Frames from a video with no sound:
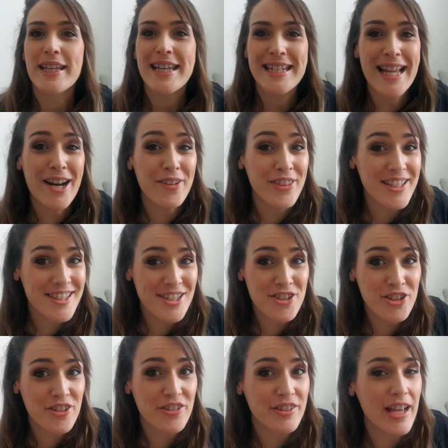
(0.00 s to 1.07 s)
Now, this is
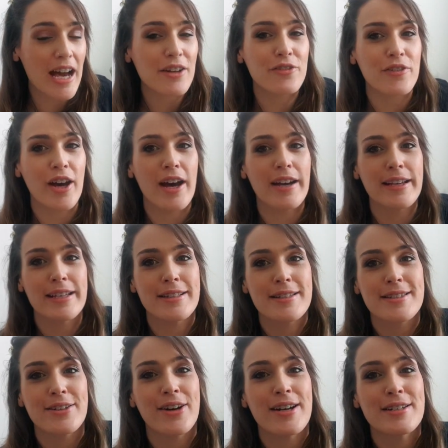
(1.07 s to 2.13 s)
just an advert
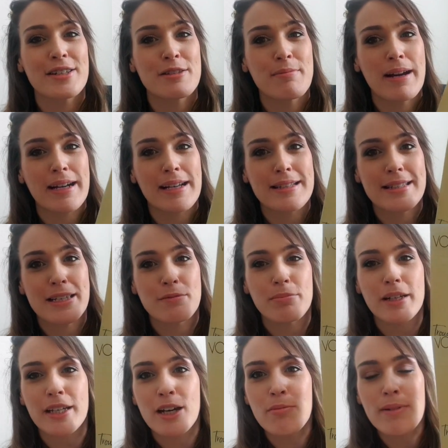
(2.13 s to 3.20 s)
inside the magazine,
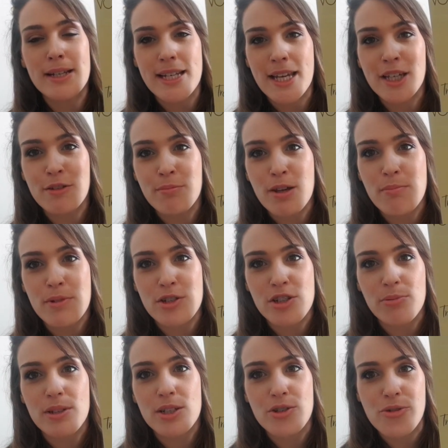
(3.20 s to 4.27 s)
but can we take a moment
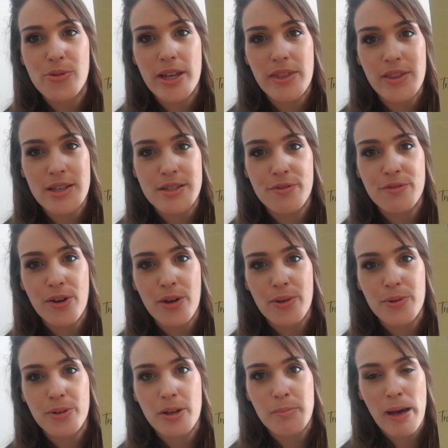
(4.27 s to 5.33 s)
to enjoy this
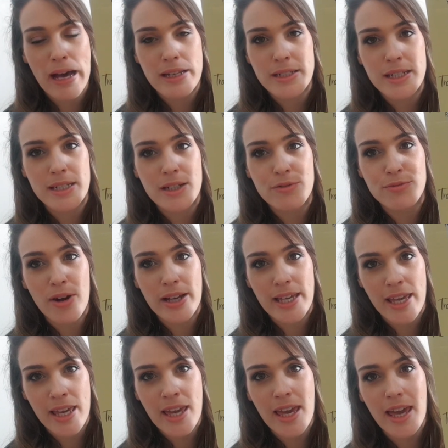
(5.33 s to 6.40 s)
Vogue pattern right
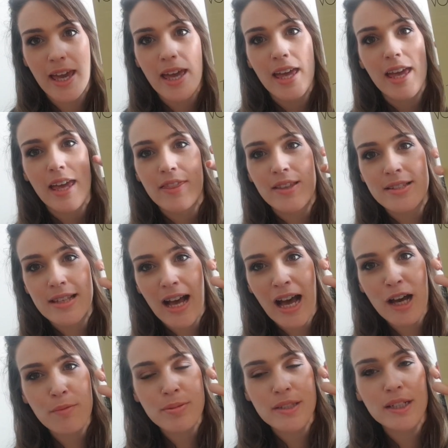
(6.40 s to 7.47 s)
here? This
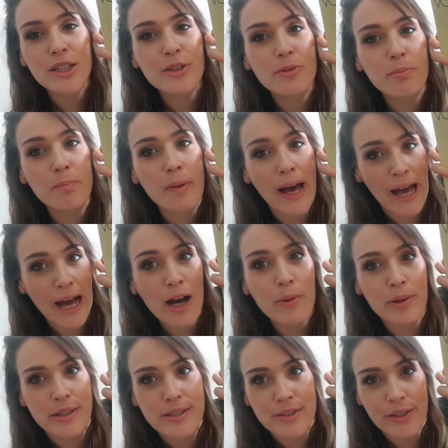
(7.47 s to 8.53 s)
absolute
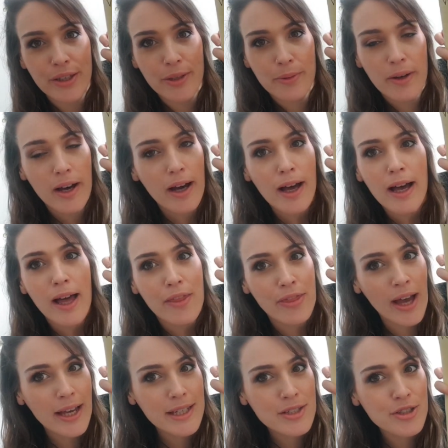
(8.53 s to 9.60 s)
power suit.
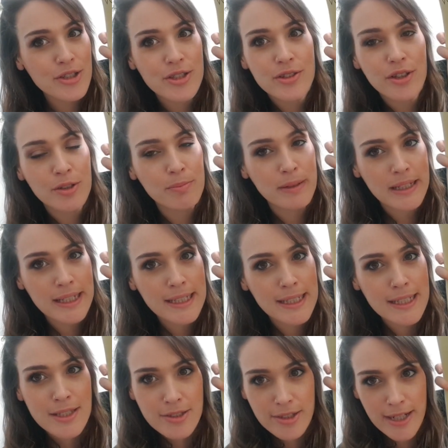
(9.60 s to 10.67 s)
That it just
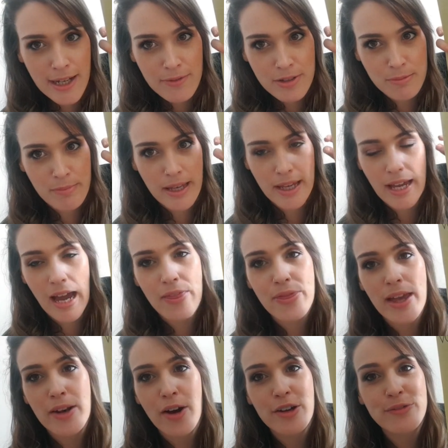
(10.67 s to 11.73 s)
completely stood out to me, and
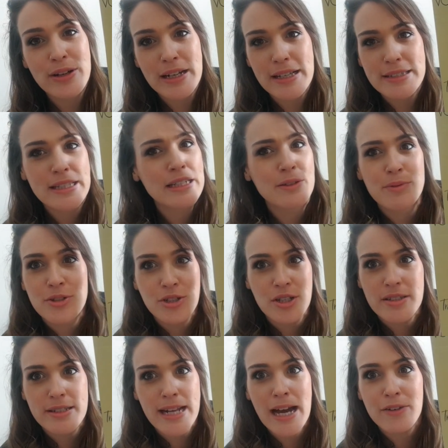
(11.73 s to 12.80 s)
then I realised that it was
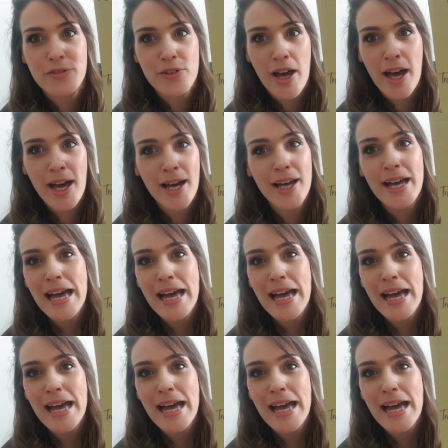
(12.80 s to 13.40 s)
just an advert.